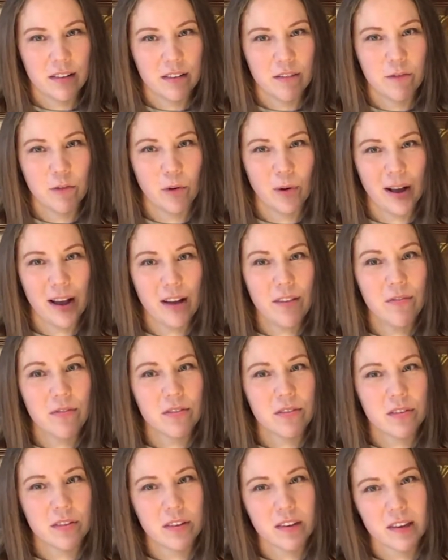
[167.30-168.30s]
4
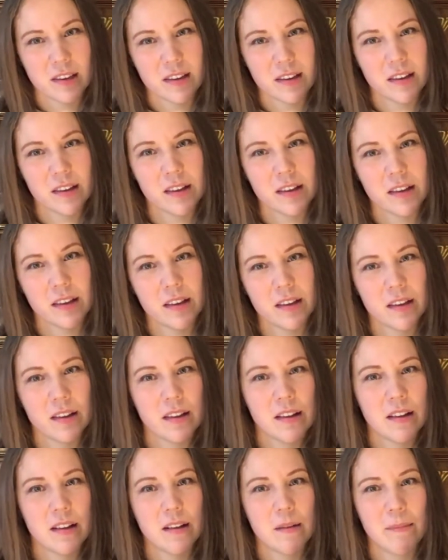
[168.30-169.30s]
Fs,
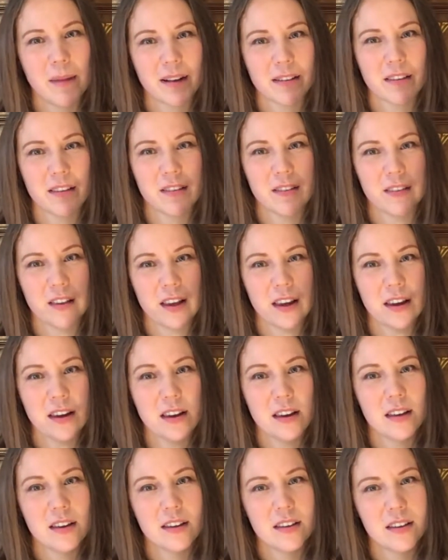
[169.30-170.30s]
back to C,
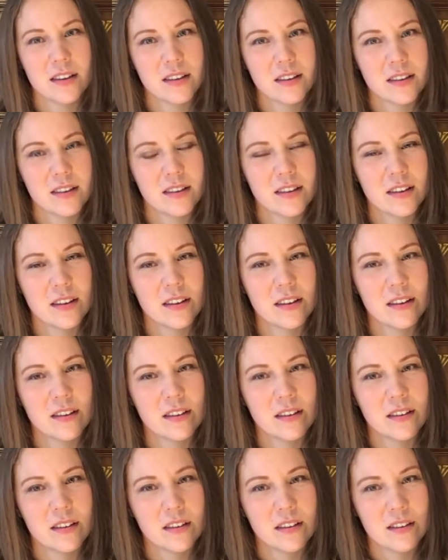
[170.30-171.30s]

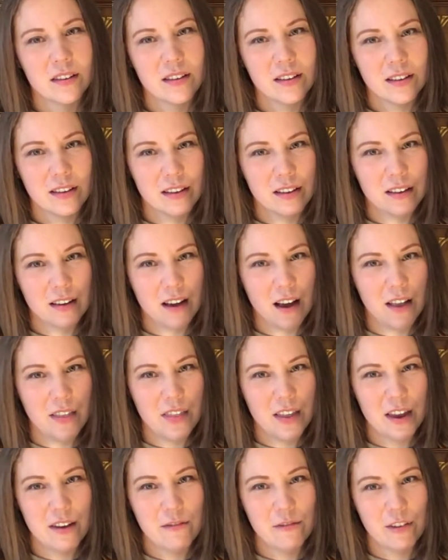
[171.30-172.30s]
and
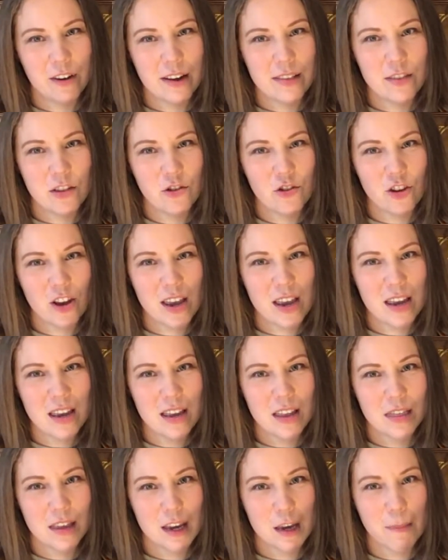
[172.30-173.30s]
then find the G,
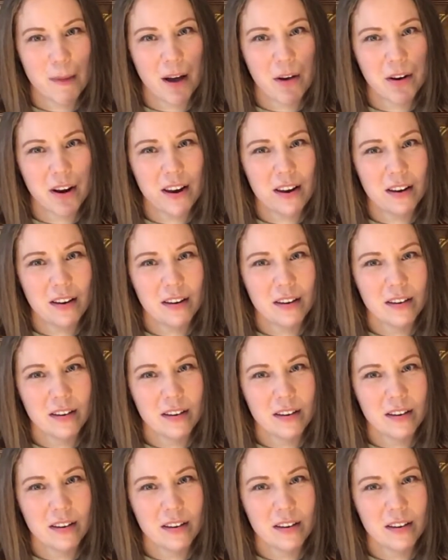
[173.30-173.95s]
think about it,